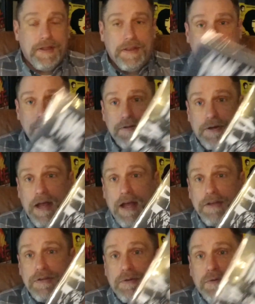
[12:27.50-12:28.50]
These are
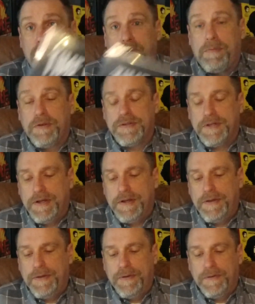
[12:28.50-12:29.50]
guys who grew up listening
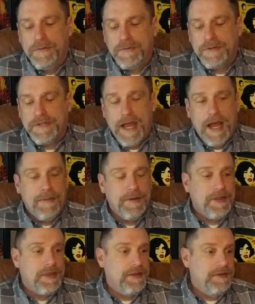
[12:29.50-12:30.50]
to
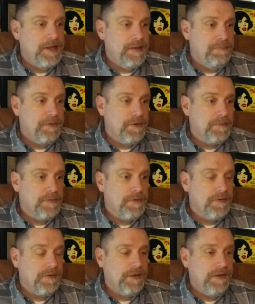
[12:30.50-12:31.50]
Sabbath, Deep
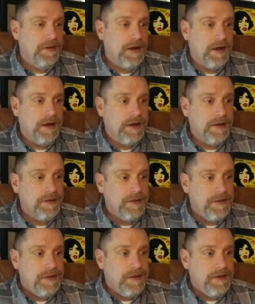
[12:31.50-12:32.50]
Purple, and uh,
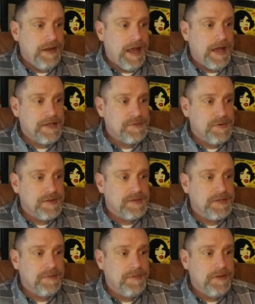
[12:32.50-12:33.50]
Nazareth.
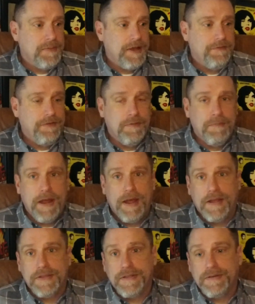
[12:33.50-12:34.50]
Some of them heavier
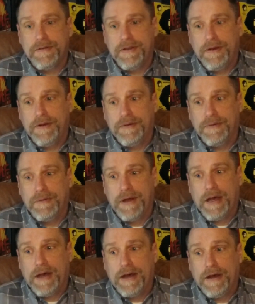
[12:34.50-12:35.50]
bands, you know,
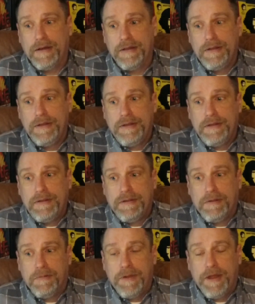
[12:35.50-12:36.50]
uh, a
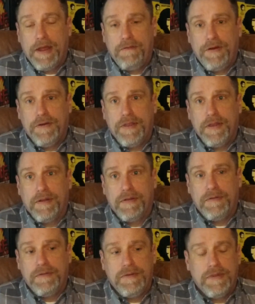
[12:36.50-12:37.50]
little bit heavier than
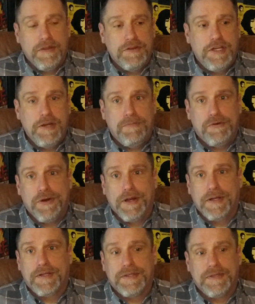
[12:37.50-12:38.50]
the Cheap
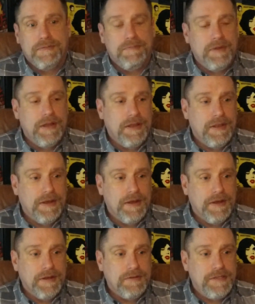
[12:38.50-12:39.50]
Tricks and
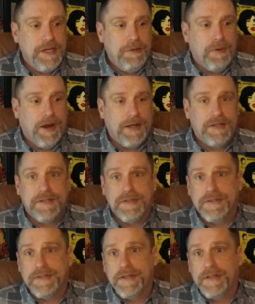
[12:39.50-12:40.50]
the T
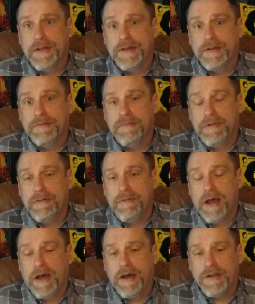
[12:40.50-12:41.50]
Rexes and the
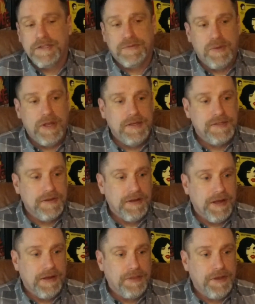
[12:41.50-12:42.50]
uh, Sweets
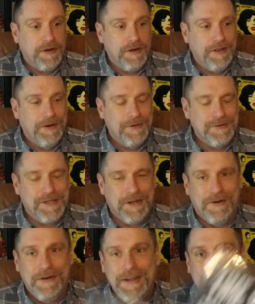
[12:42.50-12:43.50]
uh, out there, you know.
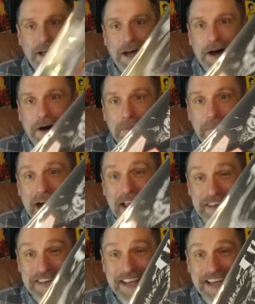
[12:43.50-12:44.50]
So um, I
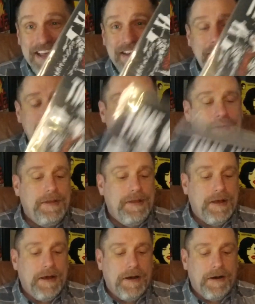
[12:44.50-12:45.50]
dig it.
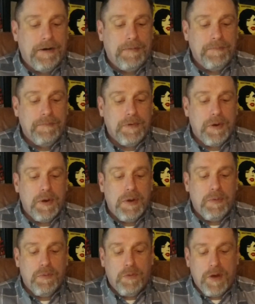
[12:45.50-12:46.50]
Um,
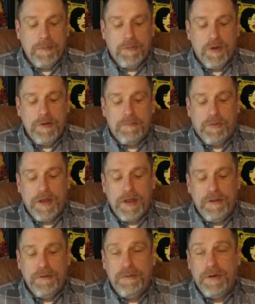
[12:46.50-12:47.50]
what I'm going to play
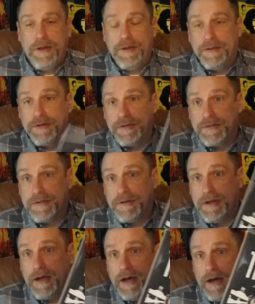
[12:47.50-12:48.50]
you is
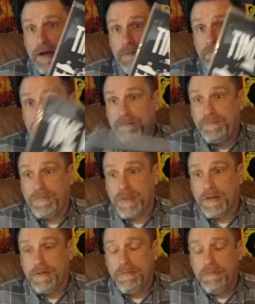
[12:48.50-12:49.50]
uh,
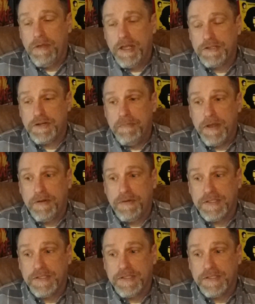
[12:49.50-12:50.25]
instrumental.